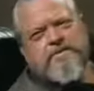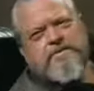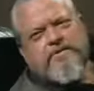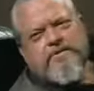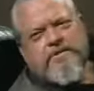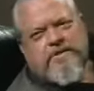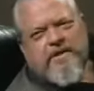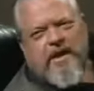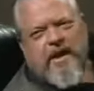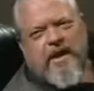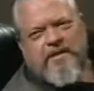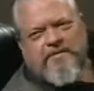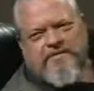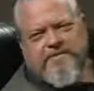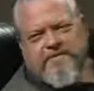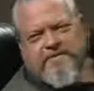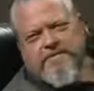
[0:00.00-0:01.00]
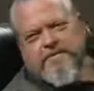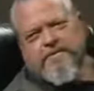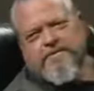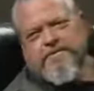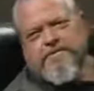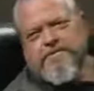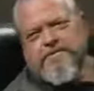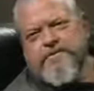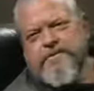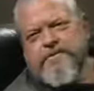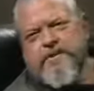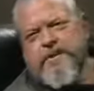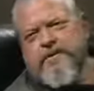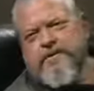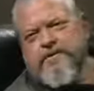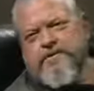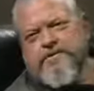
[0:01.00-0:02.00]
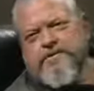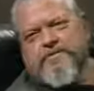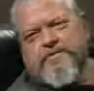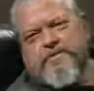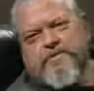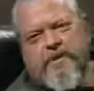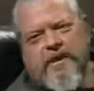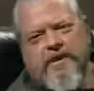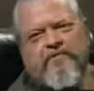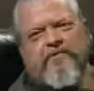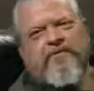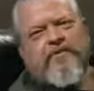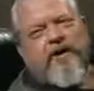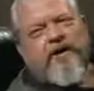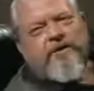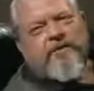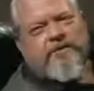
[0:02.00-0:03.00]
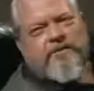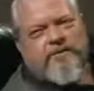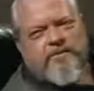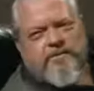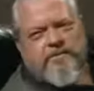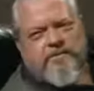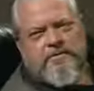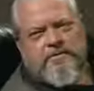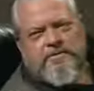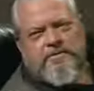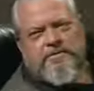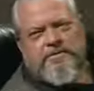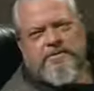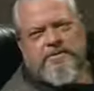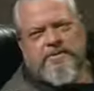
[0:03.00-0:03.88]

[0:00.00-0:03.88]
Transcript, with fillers: through the lives of those toreros who were my friends? Yes.